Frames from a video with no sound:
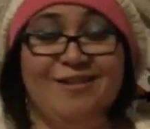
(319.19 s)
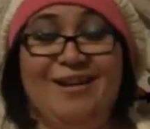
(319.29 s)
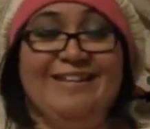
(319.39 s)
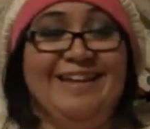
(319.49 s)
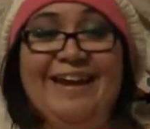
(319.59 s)

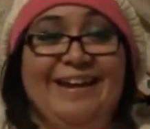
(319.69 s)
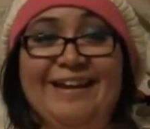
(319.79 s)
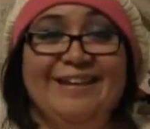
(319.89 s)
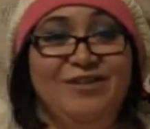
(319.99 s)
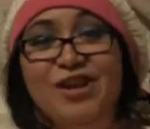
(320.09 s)

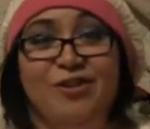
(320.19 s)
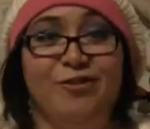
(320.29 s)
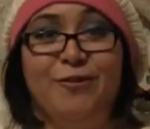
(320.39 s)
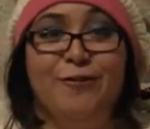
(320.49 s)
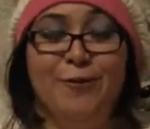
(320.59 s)
excited in
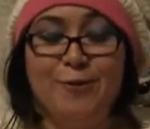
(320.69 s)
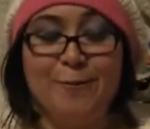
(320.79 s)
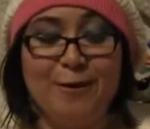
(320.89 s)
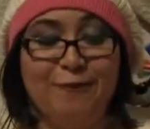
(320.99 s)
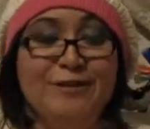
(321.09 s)
general
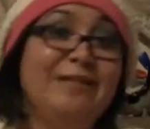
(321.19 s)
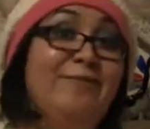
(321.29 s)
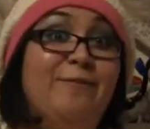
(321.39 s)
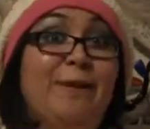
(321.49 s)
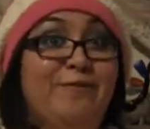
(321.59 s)
about
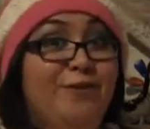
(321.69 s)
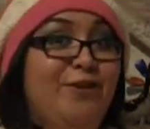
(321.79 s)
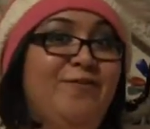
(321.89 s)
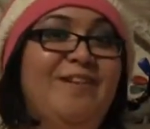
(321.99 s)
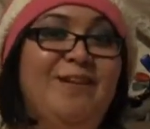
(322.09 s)
receiving my
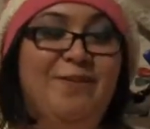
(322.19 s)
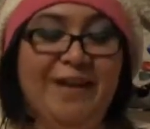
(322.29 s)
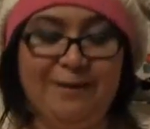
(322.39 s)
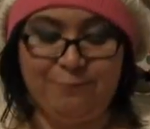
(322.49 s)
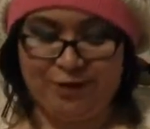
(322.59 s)
first video
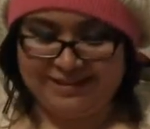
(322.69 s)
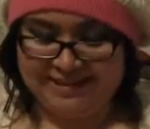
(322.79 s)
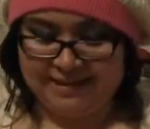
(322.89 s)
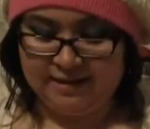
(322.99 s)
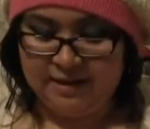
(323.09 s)
game press
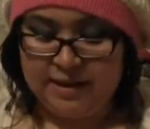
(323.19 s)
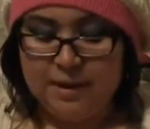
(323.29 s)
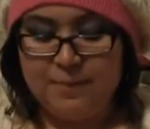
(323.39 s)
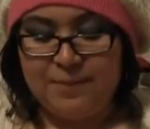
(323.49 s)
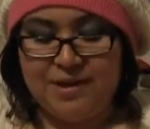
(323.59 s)
kit.
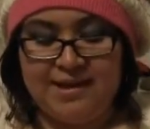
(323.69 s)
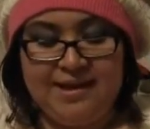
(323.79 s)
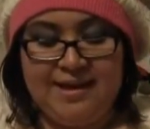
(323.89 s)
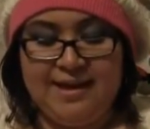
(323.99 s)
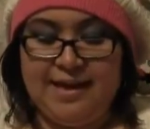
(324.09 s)
But
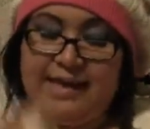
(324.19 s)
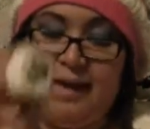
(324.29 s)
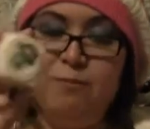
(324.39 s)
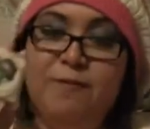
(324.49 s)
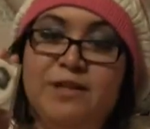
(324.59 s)
it
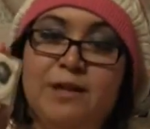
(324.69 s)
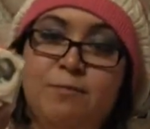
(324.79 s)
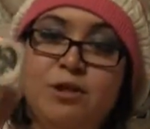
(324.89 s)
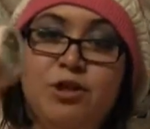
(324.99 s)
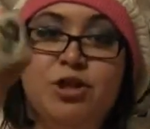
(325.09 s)
came with
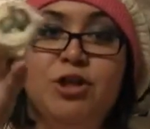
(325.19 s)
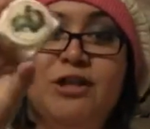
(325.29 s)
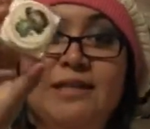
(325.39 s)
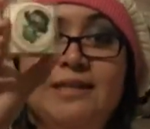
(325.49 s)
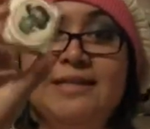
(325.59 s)
some
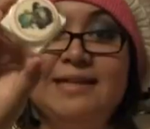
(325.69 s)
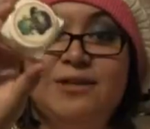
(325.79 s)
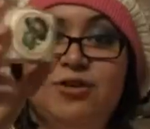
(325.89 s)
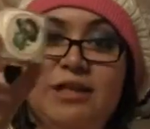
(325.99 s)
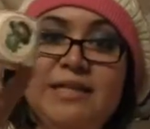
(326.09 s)
sugar disc
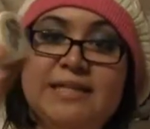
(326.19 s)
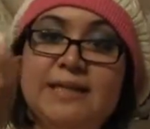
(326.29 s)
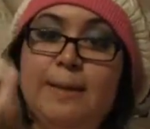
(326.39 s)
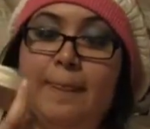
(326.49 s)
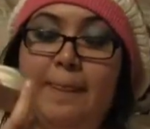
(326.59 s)
treats.
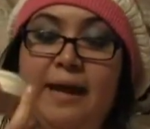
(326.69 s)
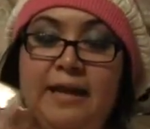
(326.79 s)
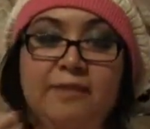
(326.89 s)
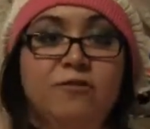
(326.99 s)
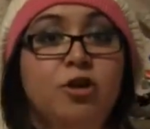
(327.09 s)

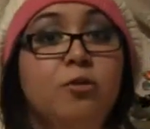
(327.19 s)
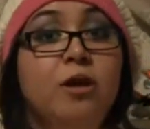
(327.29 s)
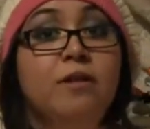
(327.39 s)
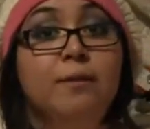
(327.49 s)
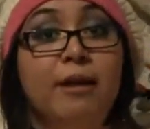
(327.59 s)
And if you know
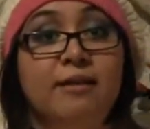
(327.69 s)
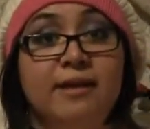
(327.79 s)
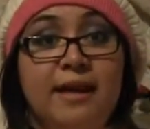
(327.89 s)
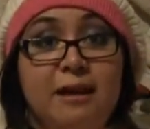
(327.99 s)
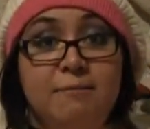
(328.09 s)
nothing about the
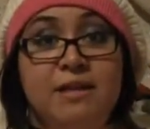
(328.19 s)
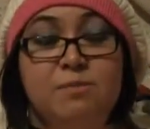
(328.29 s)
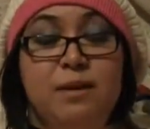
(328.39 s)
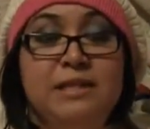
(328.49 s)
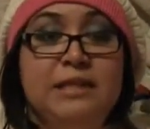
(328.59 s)
game, it's
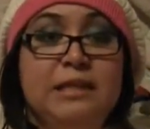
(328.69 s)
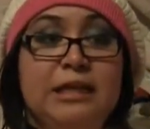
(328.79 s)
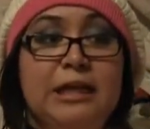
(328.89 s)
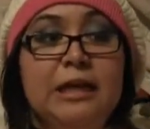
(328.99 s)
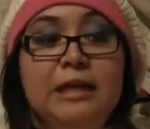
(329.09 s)

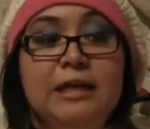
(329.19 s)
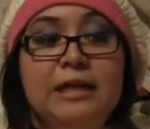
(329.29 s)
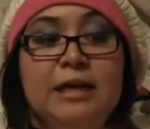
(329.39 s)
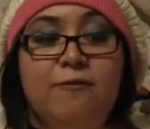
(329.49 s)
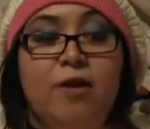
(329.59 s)
basically,
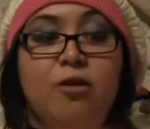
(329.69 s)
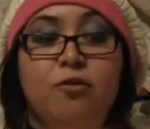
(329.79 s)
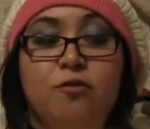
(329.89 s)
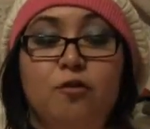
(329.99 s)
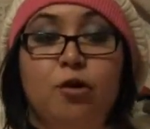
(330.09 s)
it
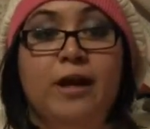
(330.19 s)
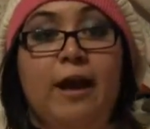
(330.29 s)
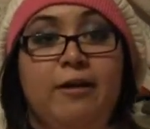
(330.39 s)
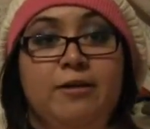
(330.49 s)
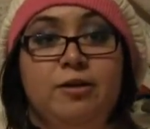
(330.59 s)
follows four
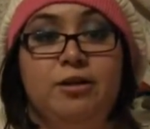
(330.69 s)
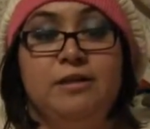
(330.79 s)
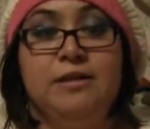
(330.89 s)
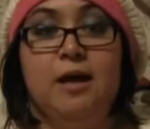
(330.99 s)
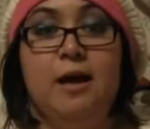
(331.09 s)

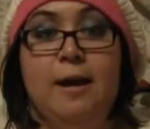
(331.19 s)
characters.